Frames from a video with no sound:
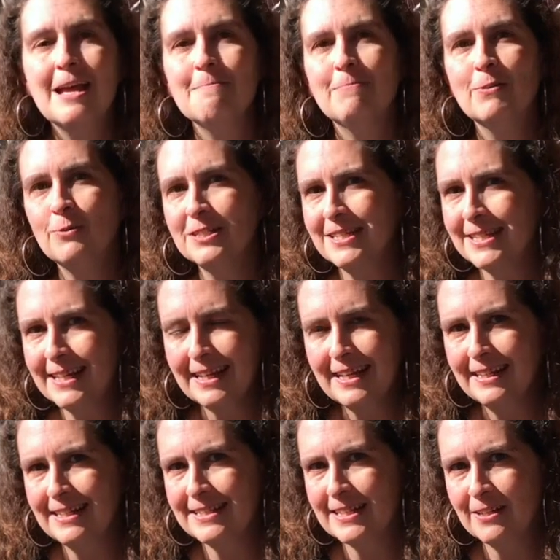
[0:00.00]
But once
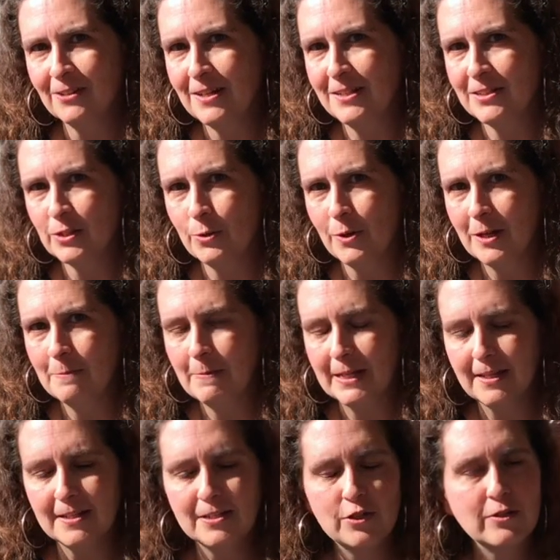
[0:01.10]
again, it's a great toy
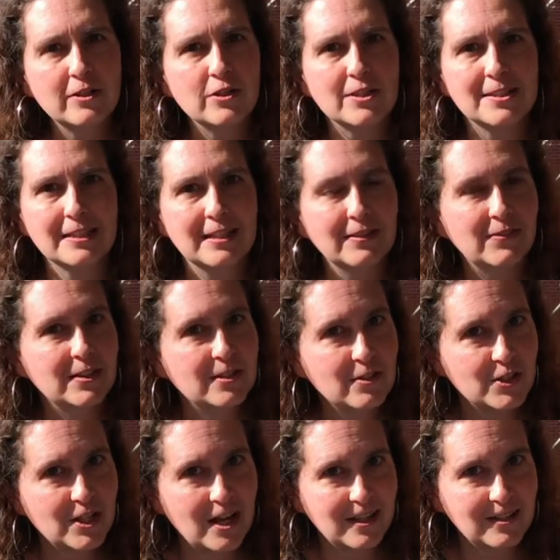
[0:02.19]
because you can just give it to your
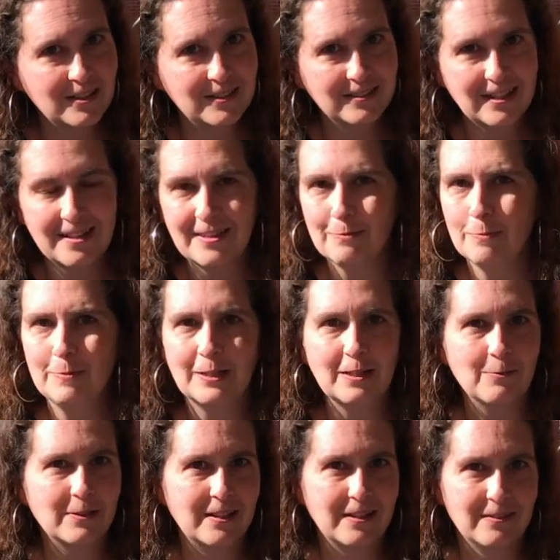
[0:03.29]
child and they will play
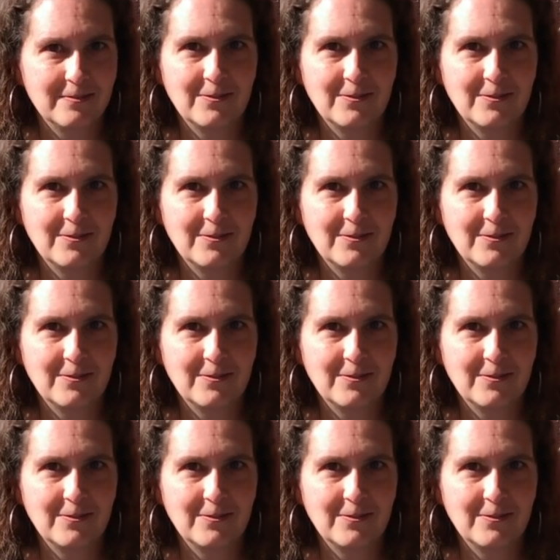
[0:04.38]
with it